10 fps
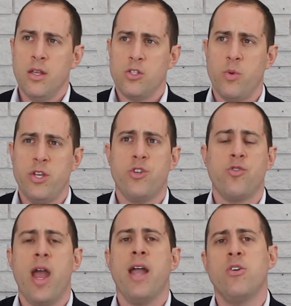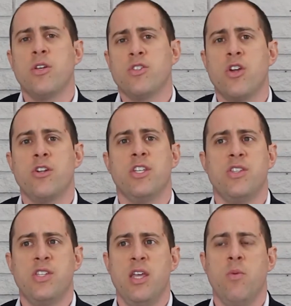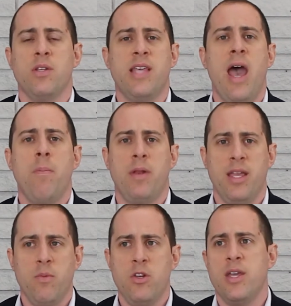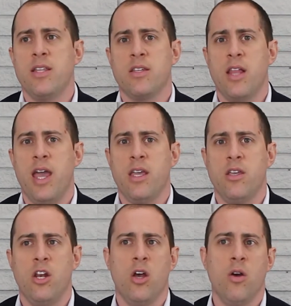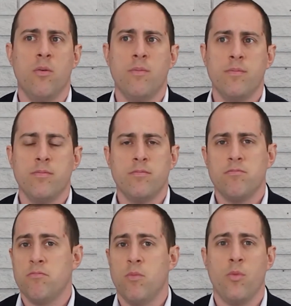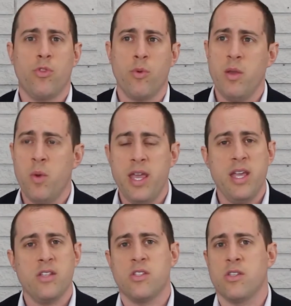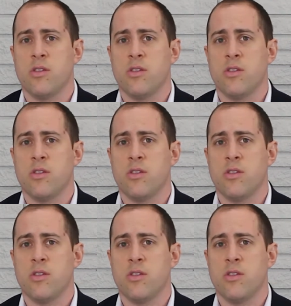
So when you track, you can start to see what's happening. And when you get to 3 weeks,